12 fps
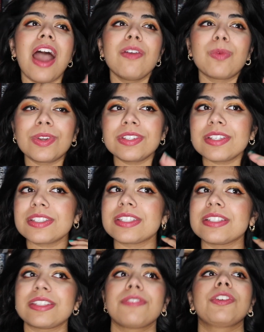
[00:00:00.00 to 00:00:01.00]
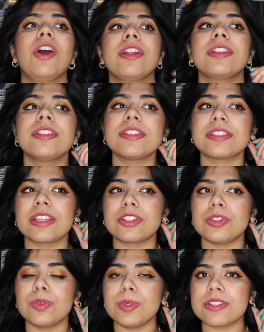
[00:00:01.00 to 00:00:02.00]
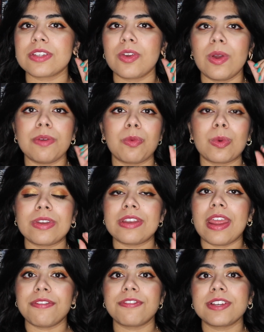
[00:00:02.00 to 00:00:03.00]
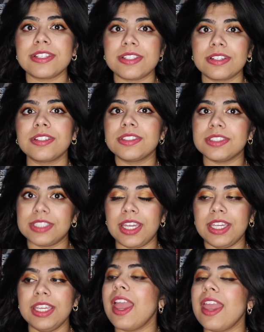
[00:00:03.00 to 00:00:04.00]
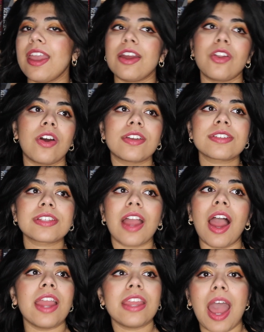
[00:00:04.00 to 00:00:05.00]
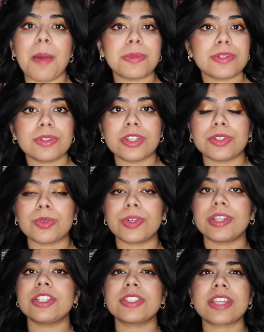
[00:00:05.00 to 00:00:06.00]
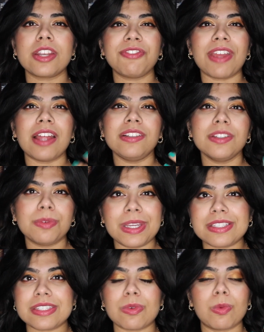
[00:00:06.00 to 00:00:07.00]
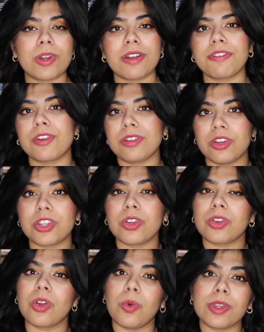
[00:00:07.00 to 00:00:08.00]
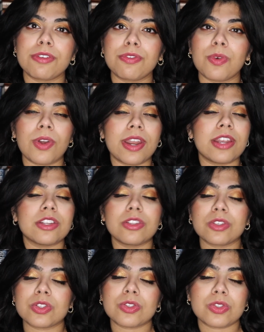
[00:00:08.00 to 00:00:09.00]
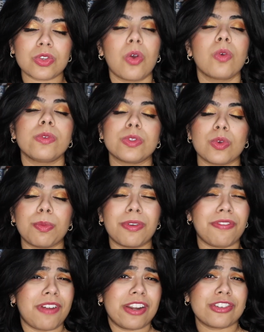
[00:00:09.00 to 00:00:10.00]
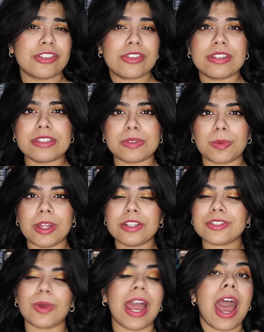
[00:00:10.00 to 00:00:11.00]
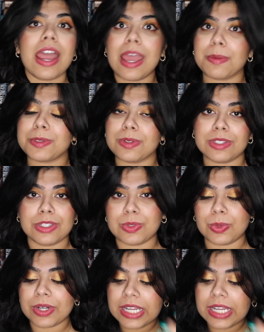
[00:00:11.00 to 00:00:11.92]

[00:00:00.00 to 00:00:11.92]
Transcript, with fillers: I've worn this since I've gotten this like two weeks ago. I've worn it every single day and honestly I absolutely adore it. It just kind of elevates whatever look you're going for and looks so so professional as well so I absolutely adore